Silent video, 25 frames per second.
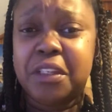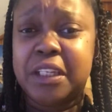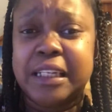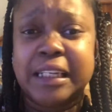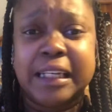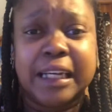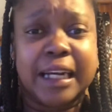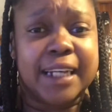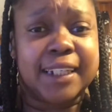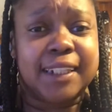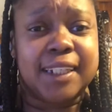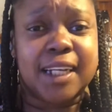
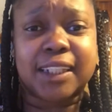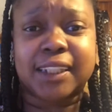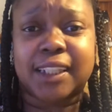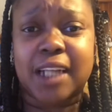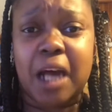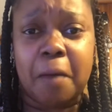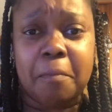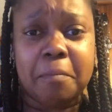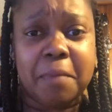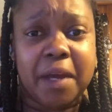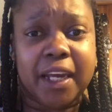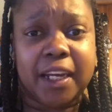it does
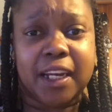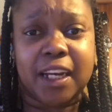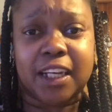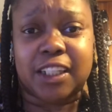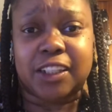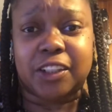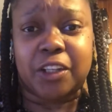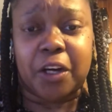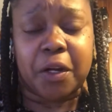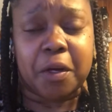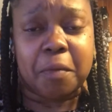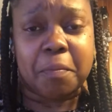not mean it's
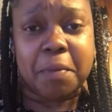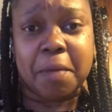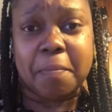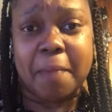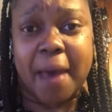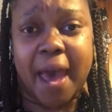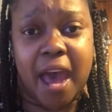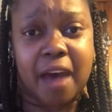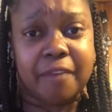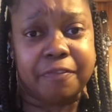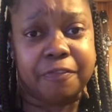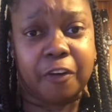going to be
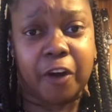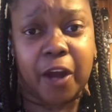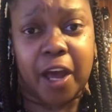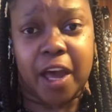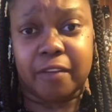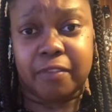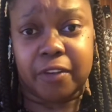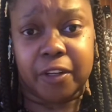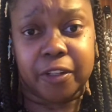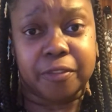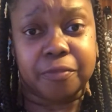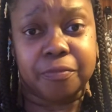bad
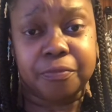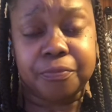forever.